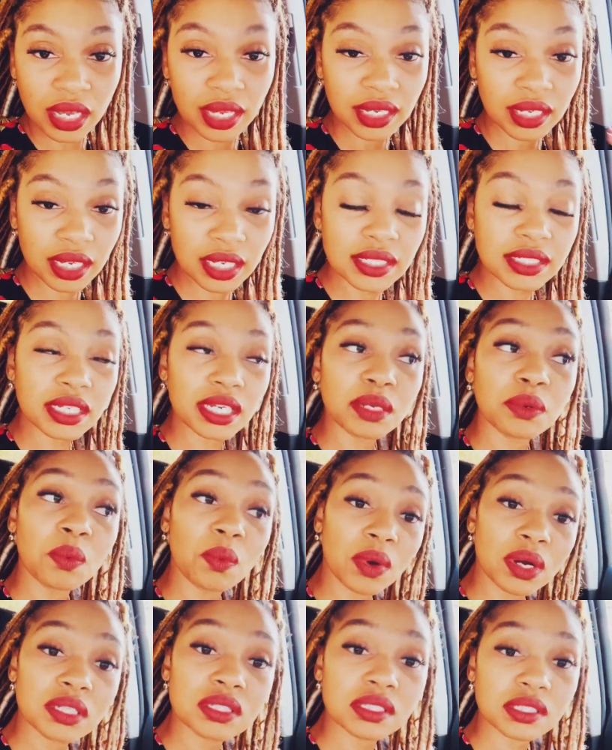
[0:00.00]
Because he
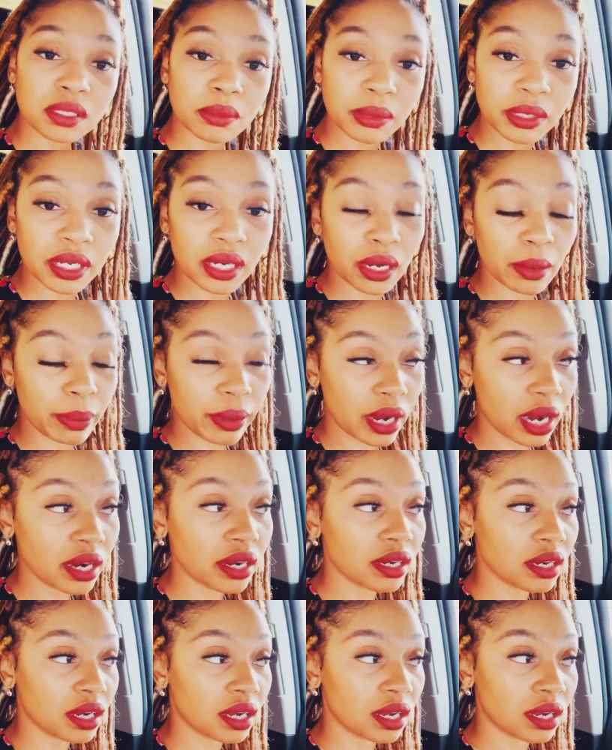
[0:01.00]
wants to be a
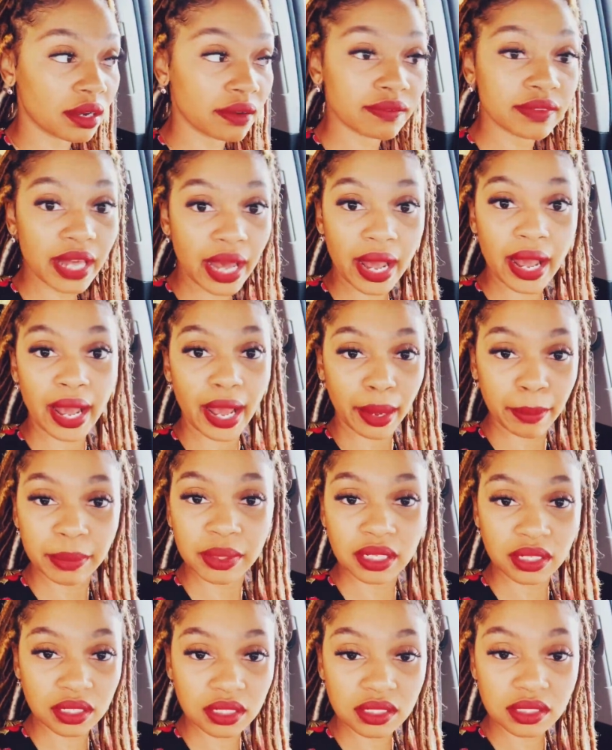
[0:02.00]
part of that
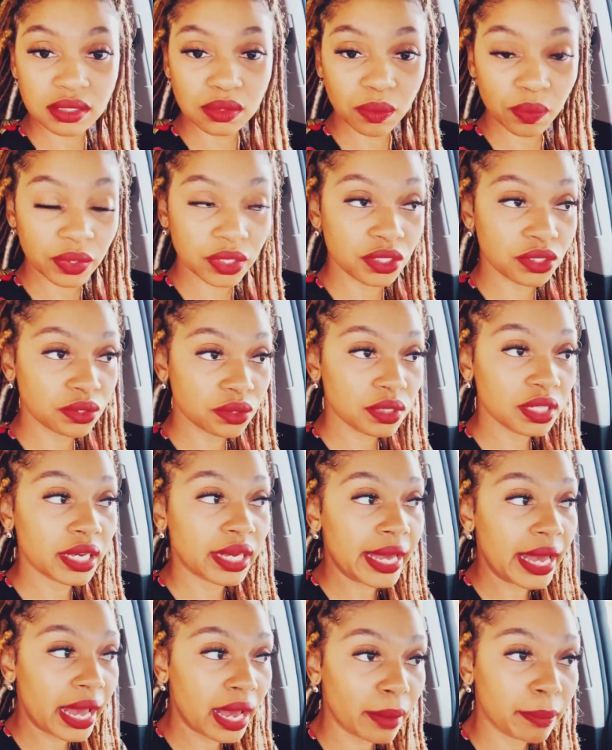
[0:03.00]
happiness. When you
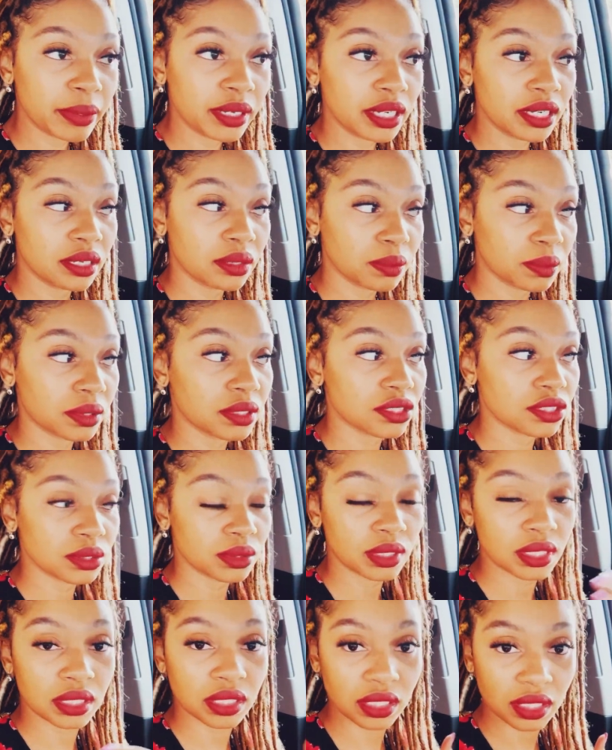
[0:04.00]
get happy, he wants you
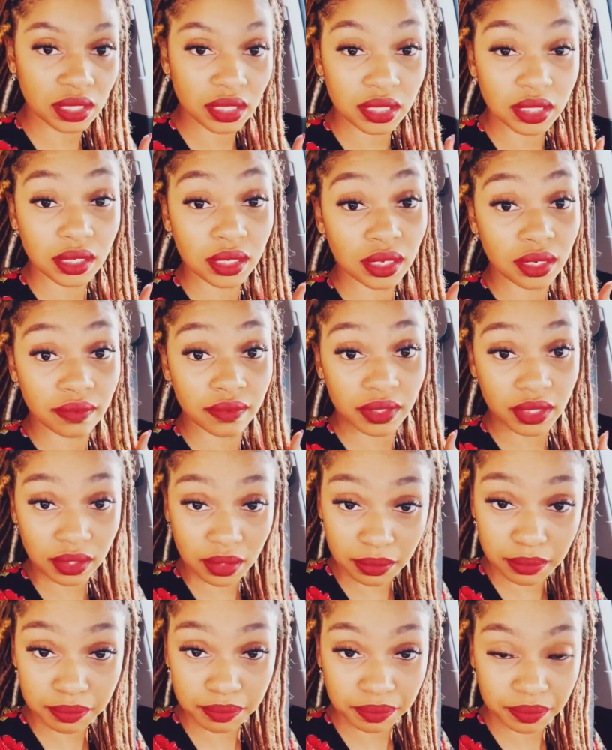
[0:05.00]
to think of
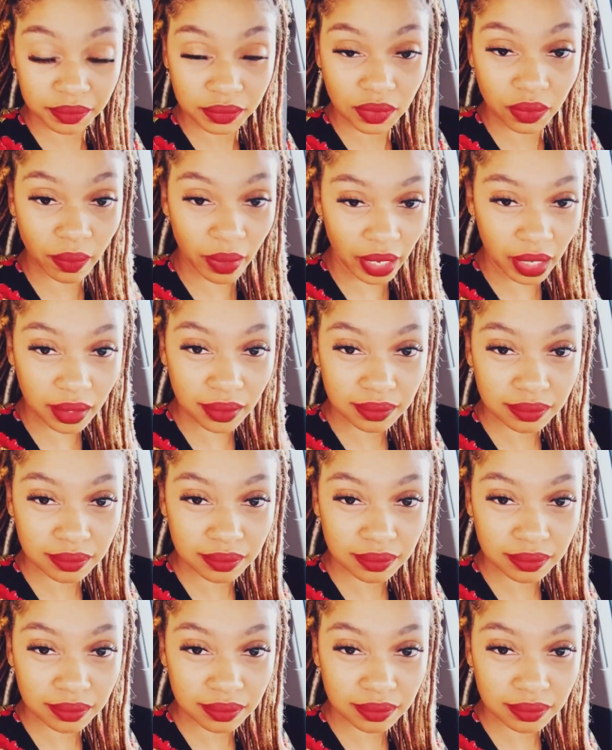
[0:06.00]
him, right?